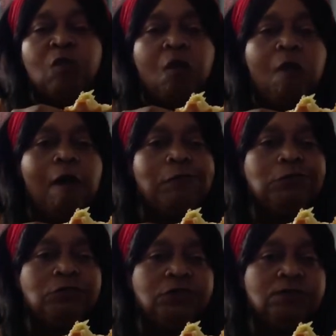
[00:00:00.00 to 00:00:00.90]
After
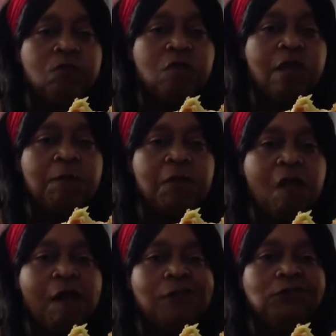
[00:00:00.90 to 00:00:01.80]
the taping,
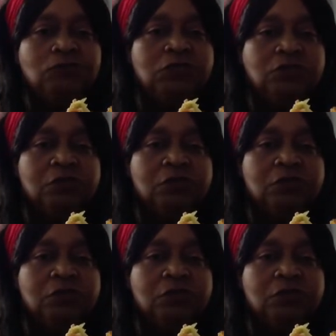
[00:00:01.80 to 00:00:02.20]
I ate the rest of the